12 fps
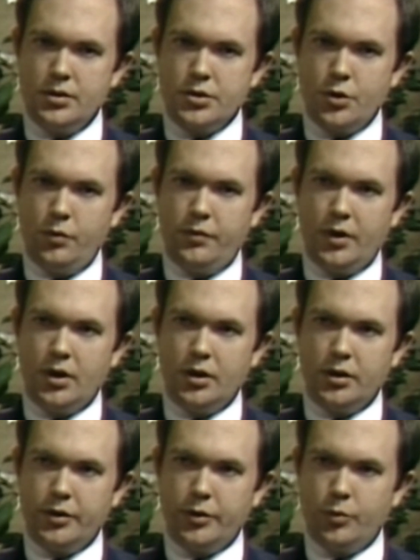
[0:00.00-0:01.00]
So
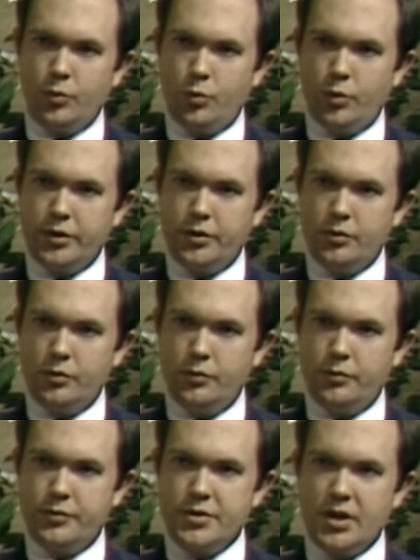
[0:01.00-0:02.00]
far, what
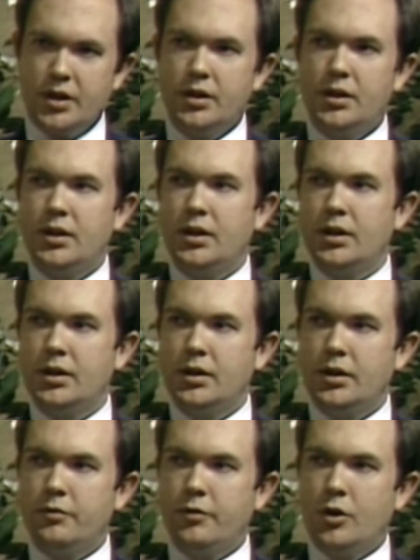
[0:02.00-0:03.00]
you've said
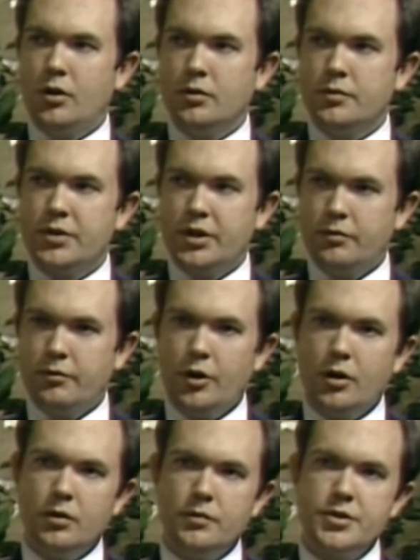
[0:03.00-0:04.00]

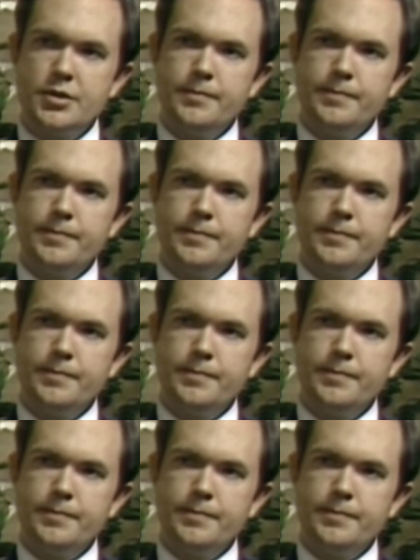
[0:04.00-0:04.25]
involves